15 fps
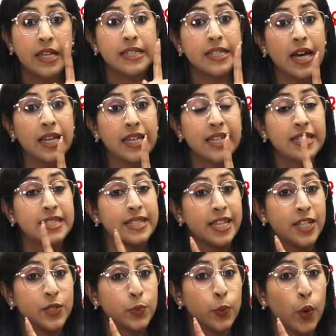Darling,
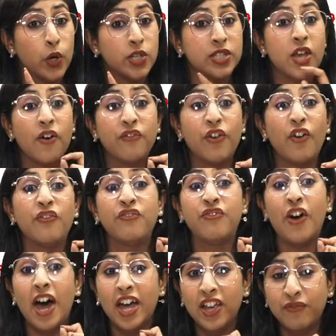6 was for
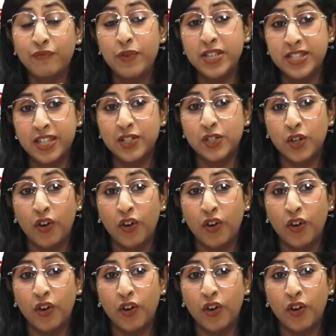5%